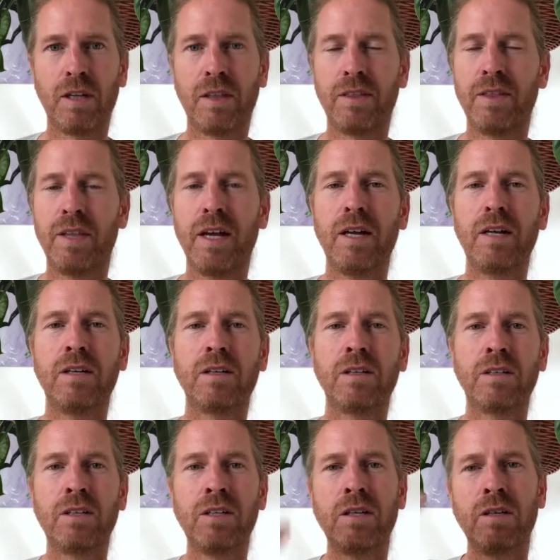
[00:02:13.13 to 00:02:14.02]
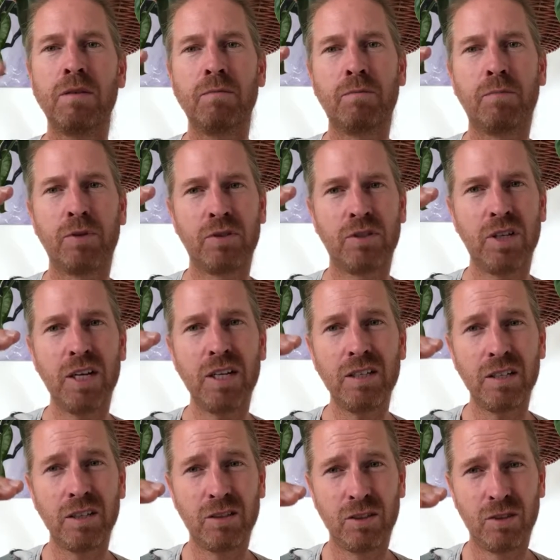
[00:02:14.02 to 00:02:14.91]
then the
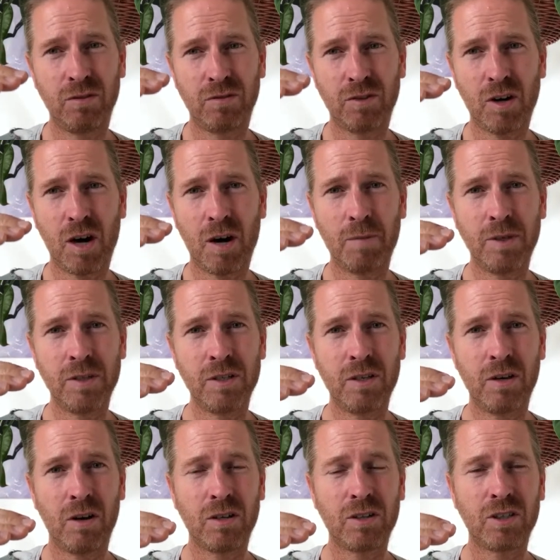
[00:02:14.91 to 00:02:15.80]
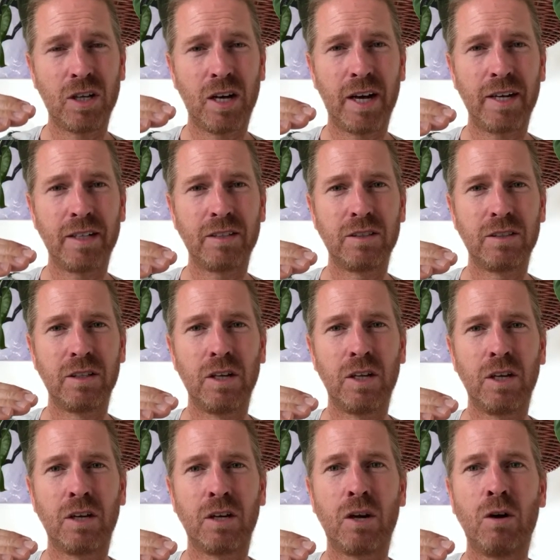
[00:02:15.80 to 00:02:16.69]
percentage of carbon dioxide
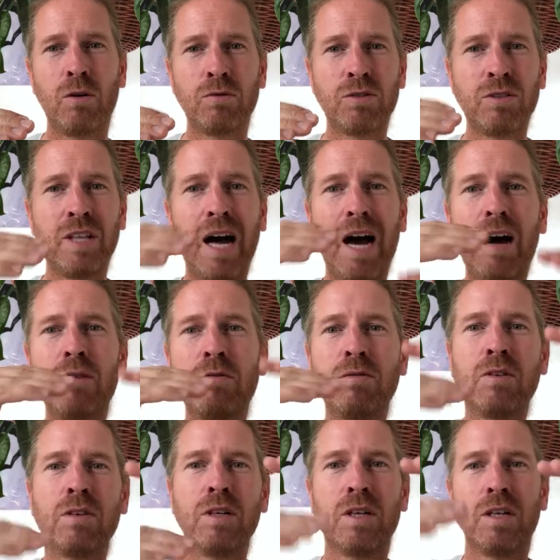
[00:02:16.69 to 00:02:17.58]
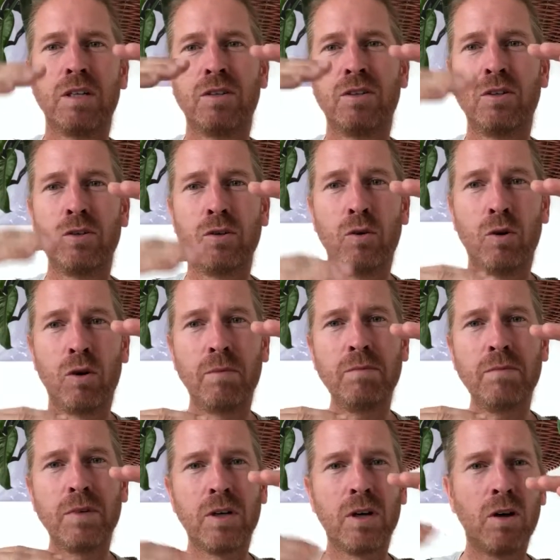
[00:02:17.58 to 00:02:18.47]
goes down the
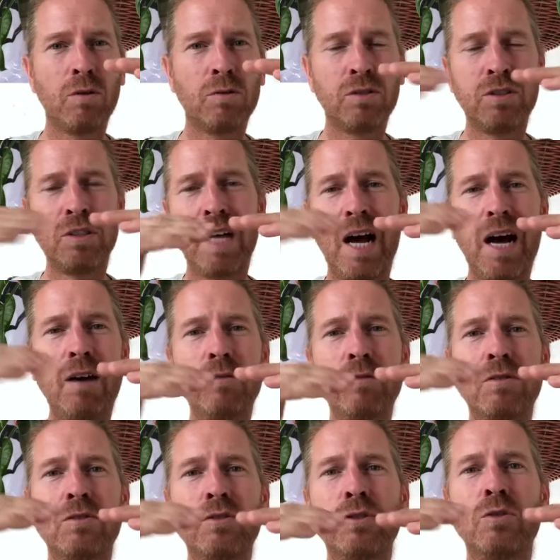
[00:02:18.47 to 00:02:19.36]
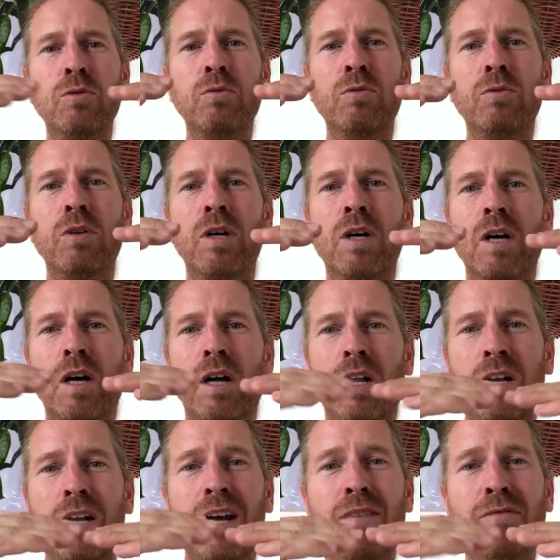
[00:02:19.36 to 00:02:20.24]
norm, goes down to
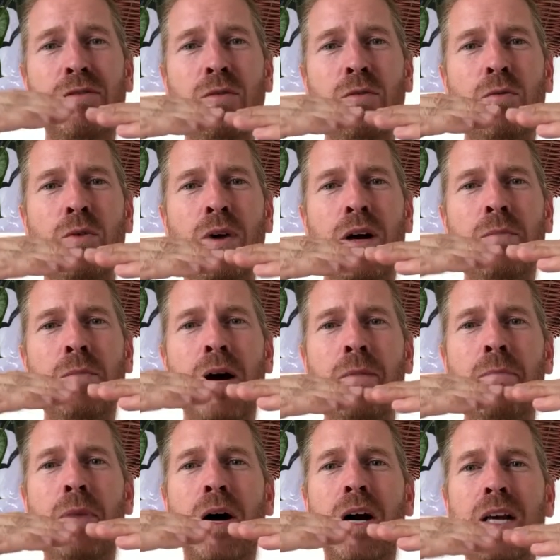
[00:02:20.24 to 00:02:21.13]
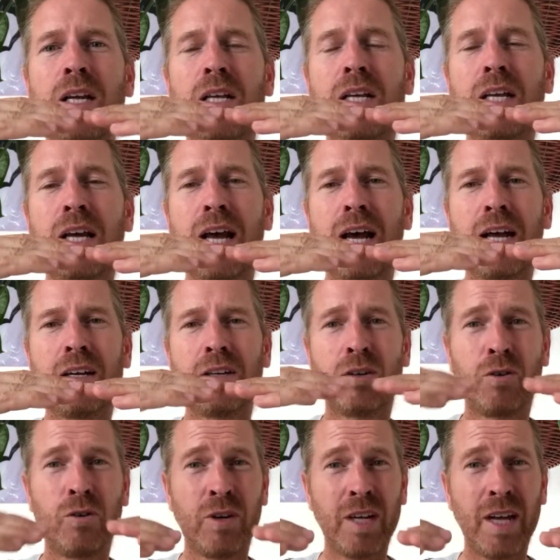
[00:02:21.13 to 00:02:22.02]
a level where my body can
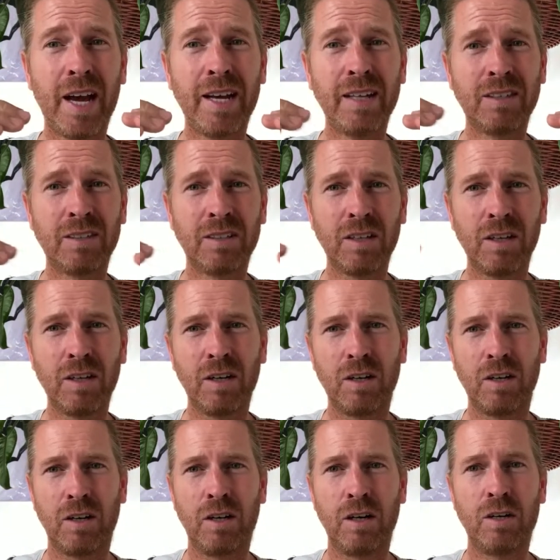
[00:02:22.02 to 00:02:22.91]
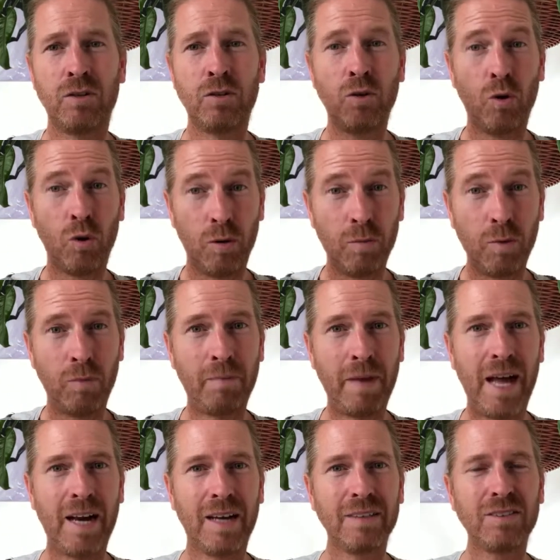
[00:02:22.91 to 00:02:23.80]
create a normal
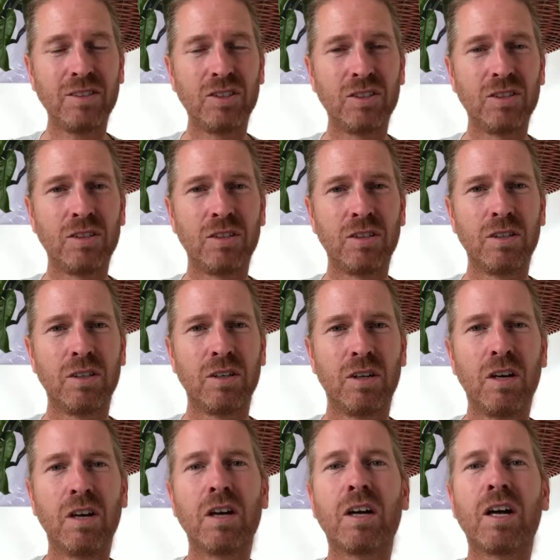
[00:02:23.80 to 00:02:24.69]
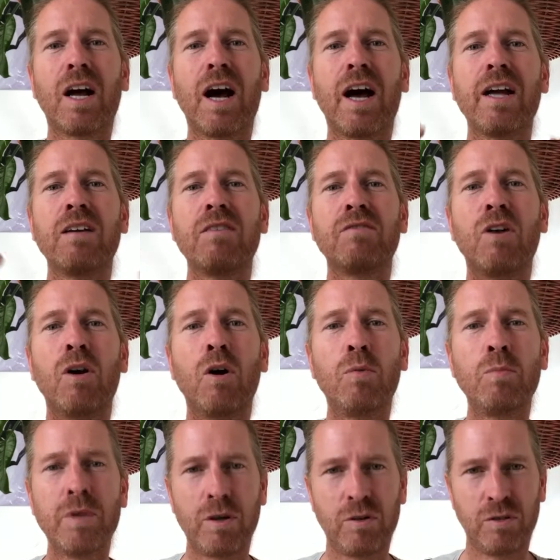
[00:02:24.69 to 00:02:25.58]
balance, a kind of
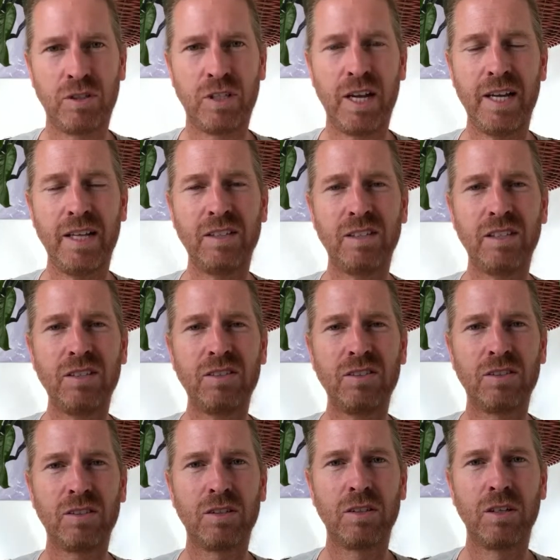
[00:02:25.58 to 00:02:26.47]
homeostasis.